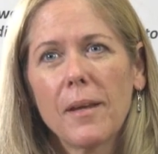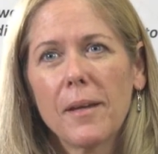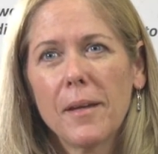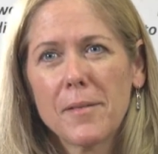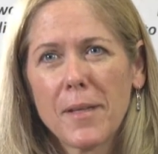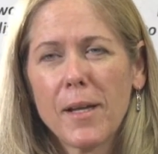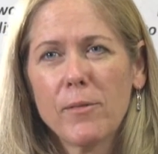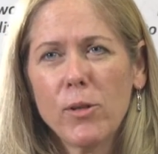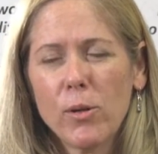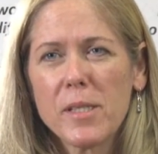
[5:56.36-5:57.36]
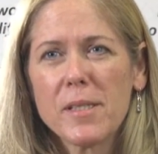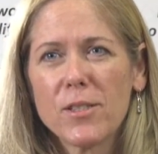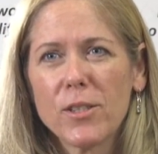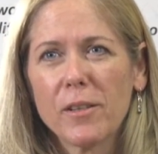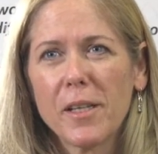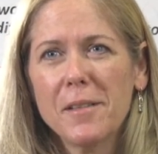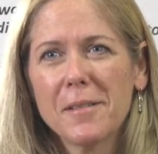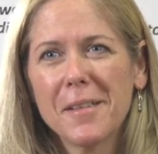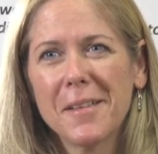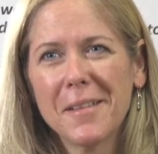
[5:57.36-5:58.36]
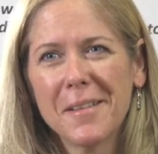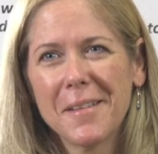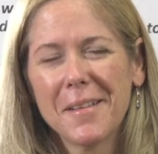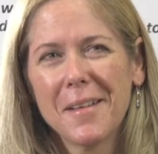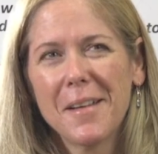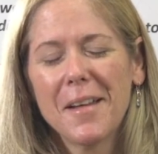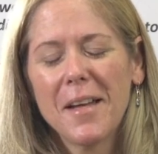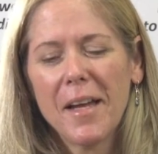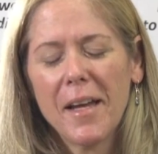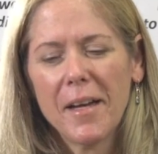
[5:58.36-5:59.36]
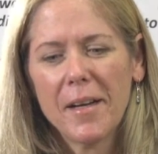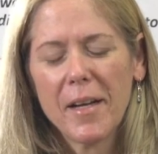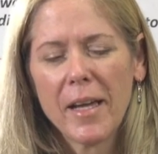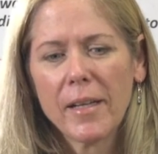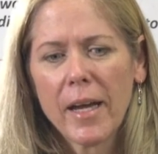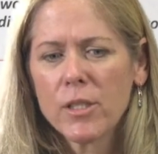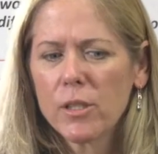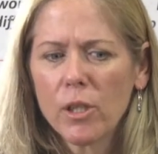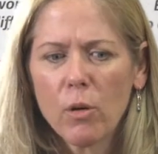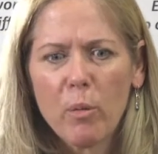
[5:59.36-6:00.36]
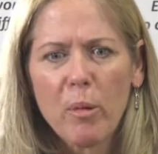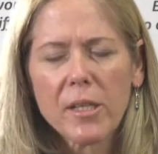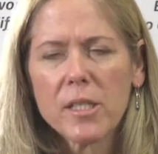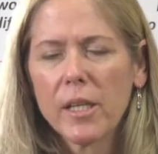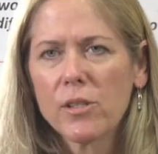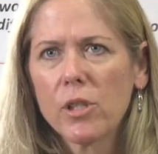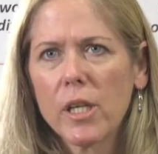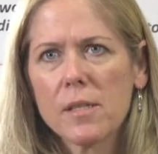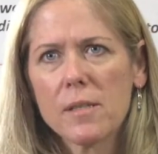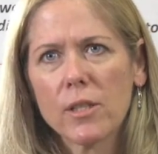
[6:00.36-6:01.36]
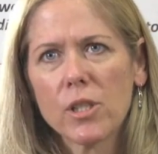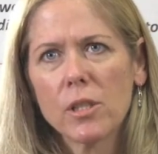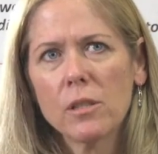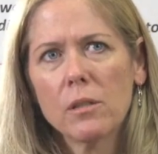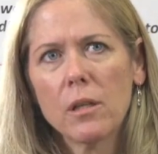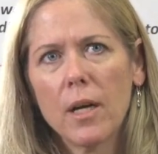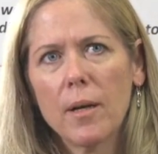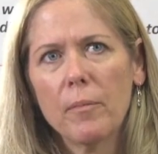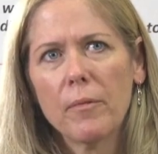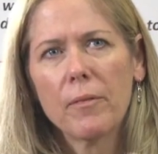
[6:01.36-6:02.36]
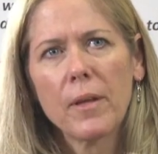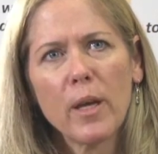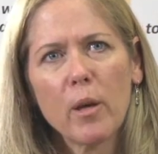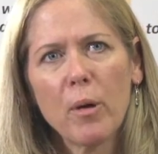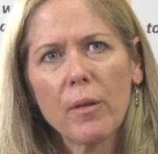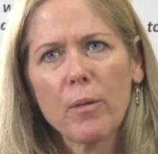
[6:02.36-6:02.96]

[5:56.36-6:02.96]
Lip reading: It's kind of a crazy journey. And actually, going back to yesterday's session, thinking about the